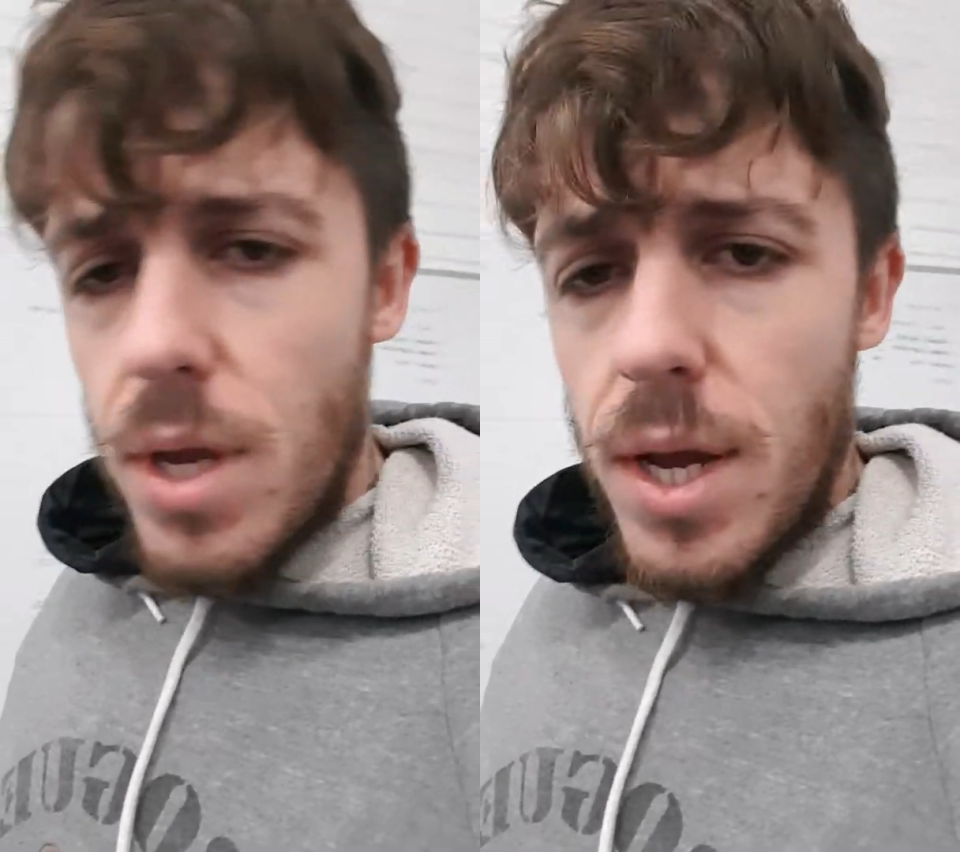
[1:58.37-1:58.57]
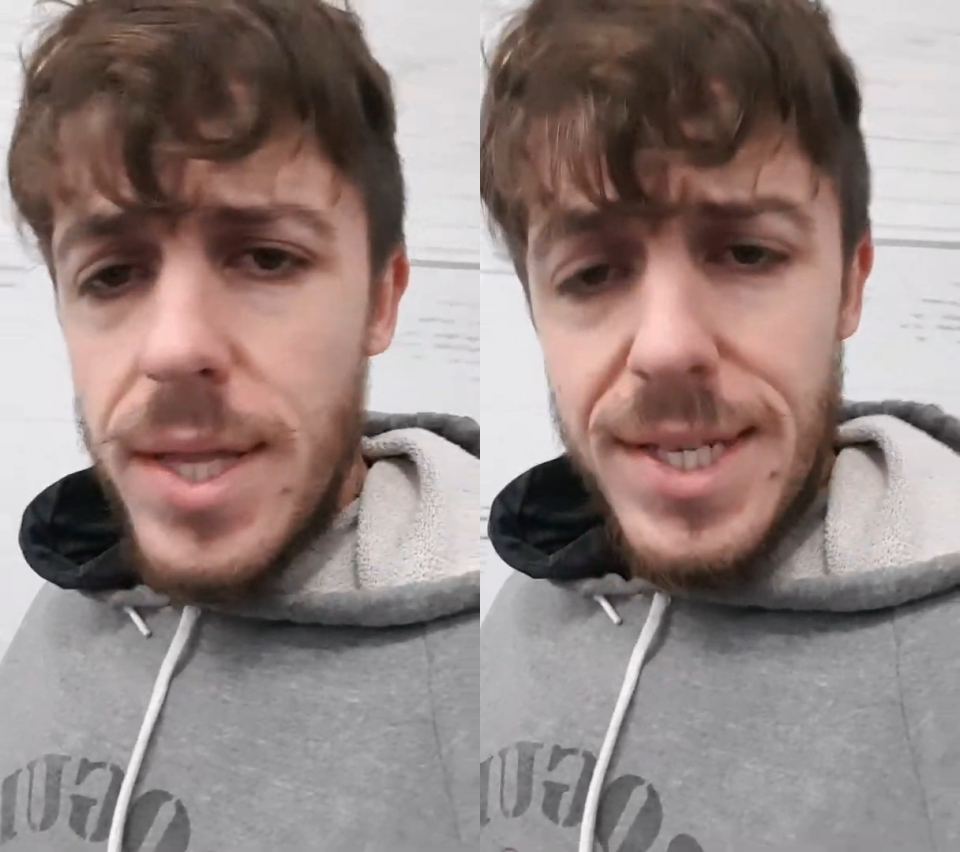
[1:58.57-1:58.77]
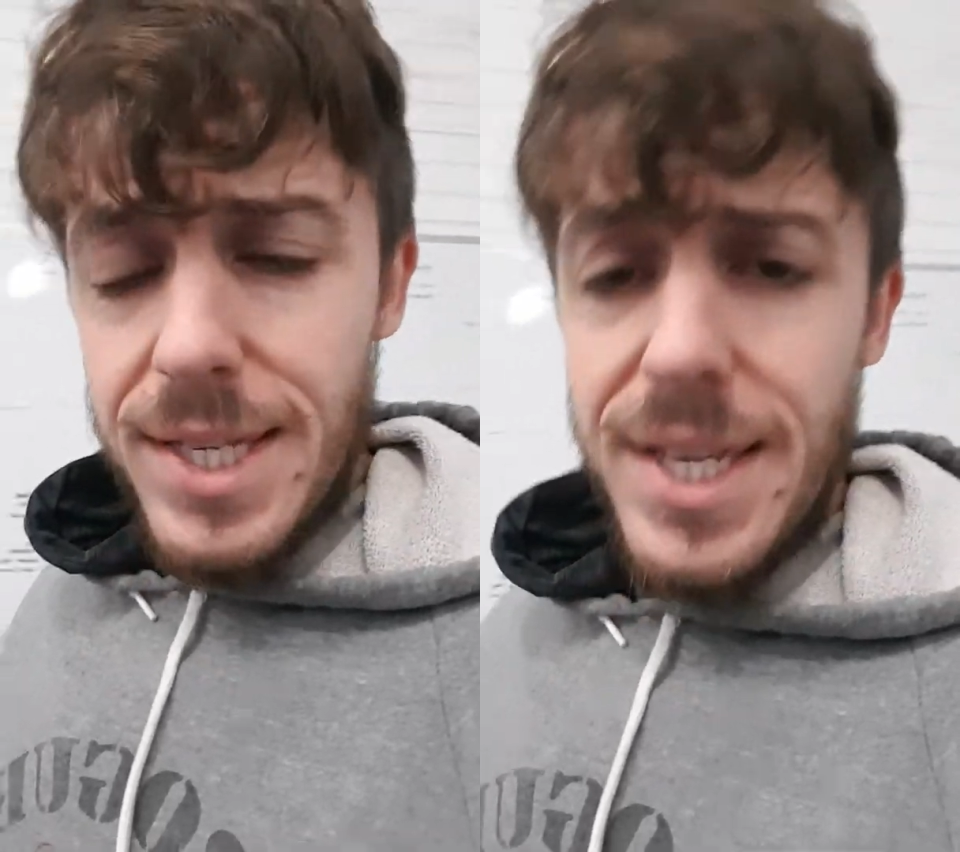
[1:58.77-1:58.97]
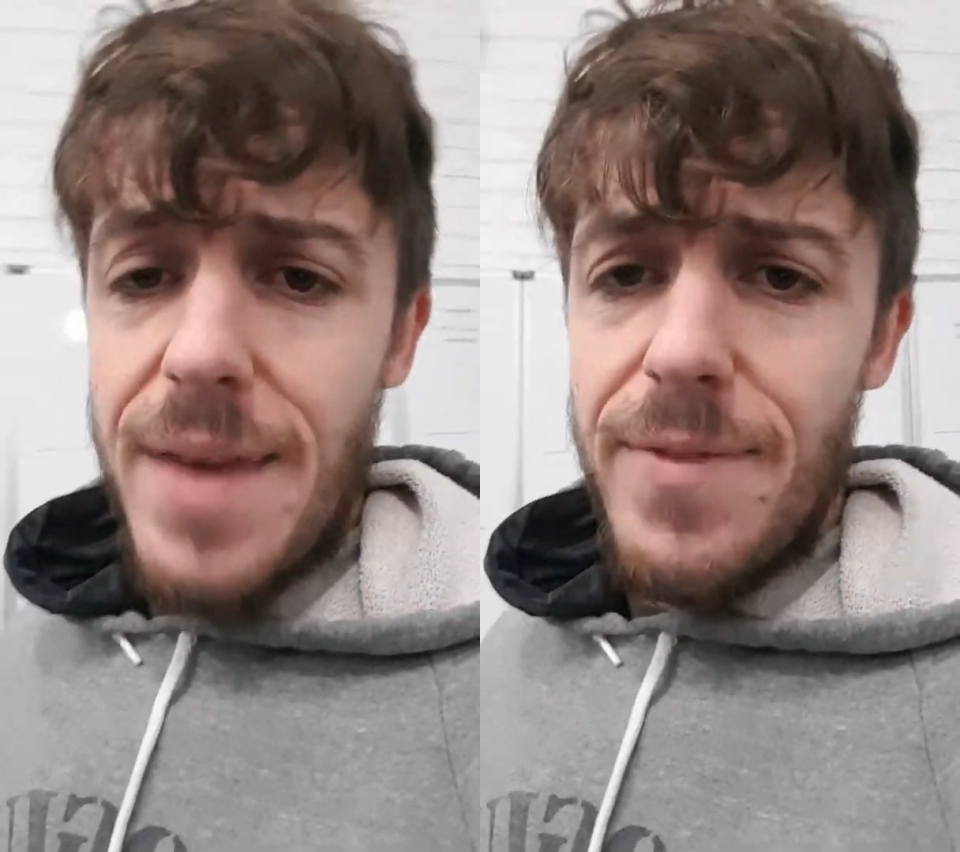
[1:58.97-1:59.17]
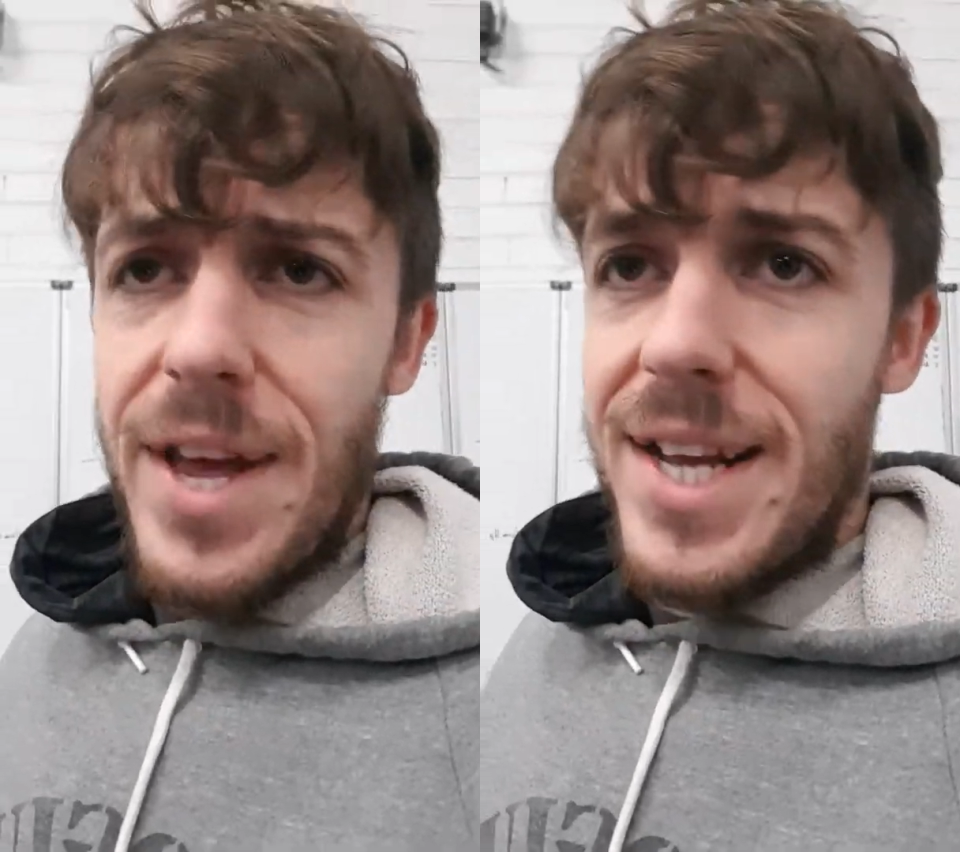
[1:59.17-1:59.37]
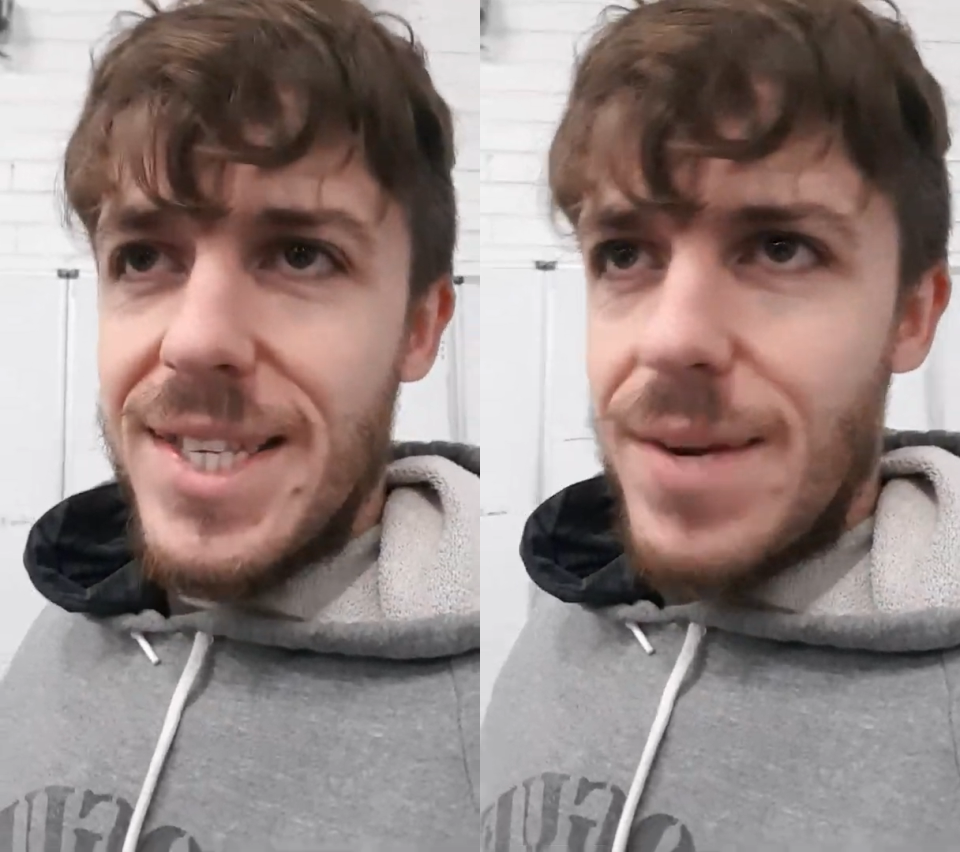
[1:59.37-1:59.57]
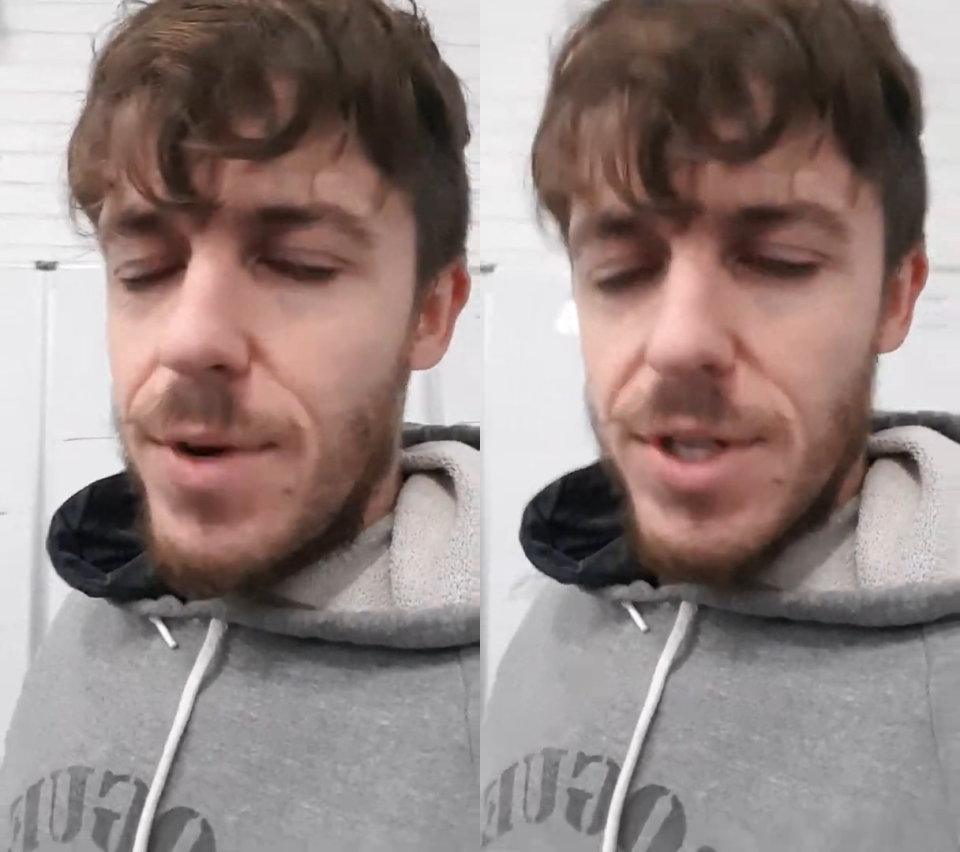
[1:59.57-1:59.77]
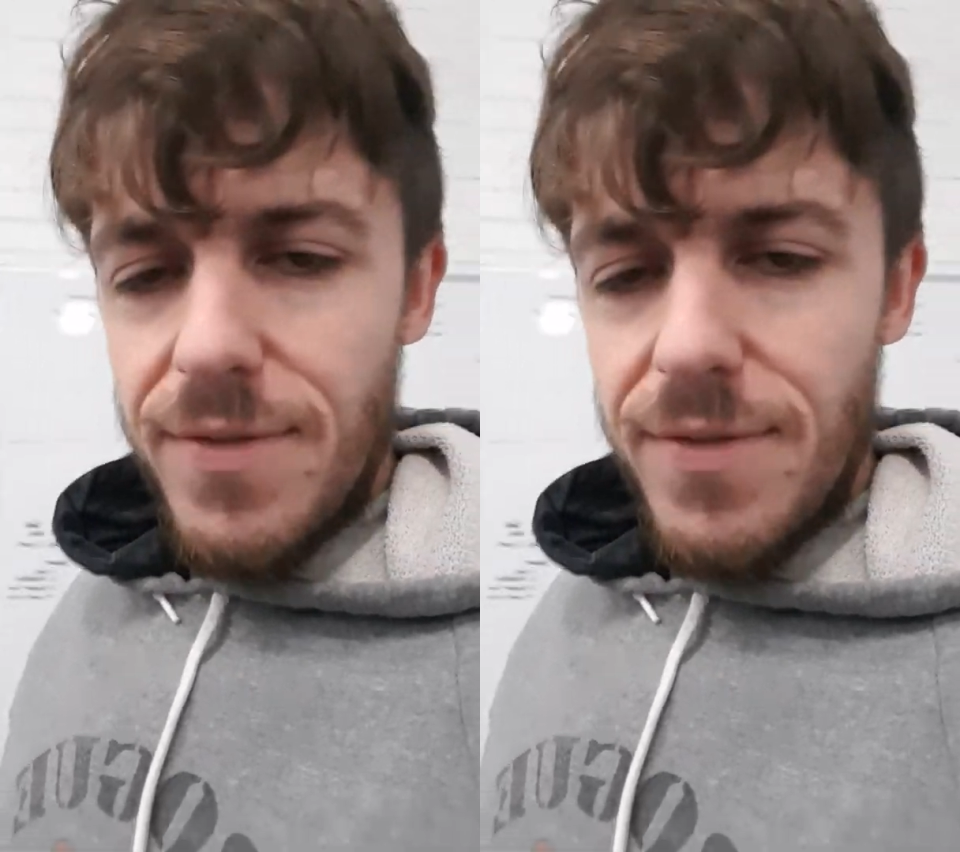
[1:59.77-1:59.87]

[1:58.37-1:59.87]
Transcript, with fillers: and it's the same for the handstand walks.